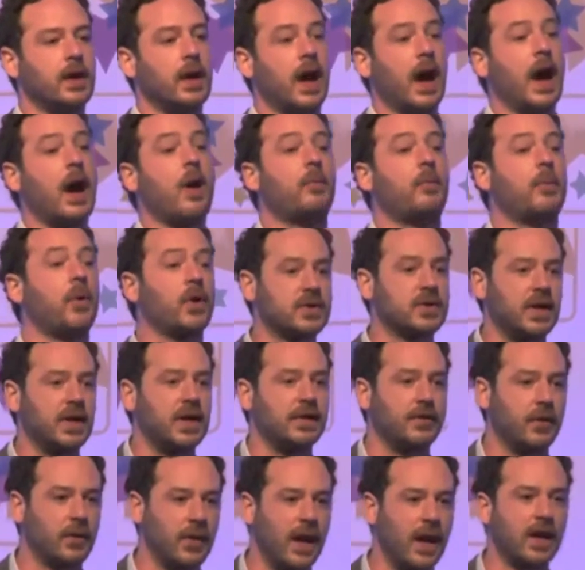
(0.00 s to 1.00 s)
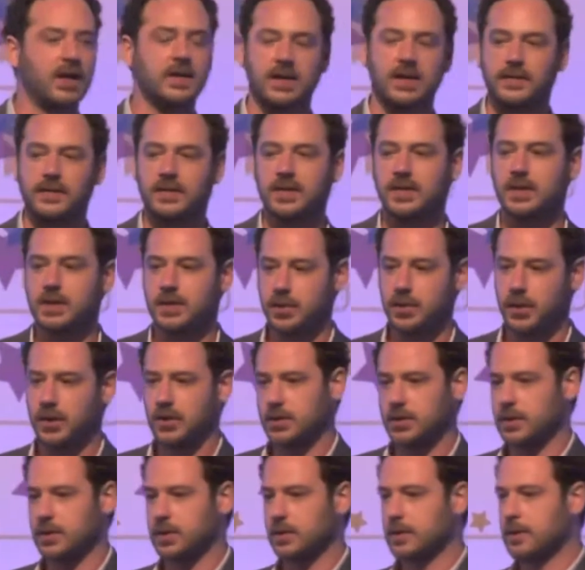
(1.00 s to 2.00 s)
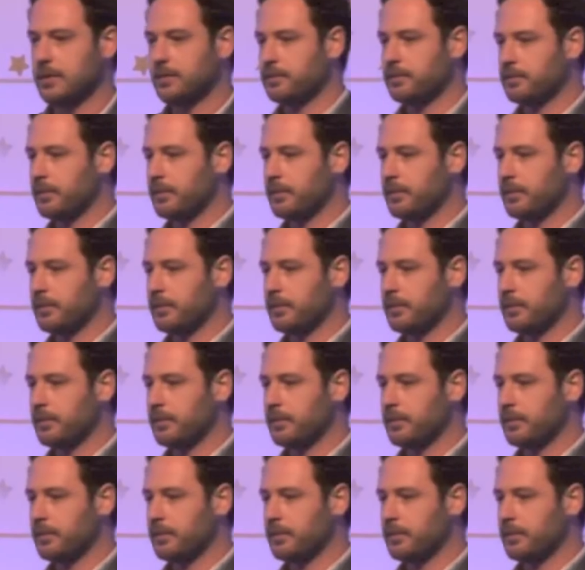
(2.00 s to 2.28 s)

How positive or negative is this person?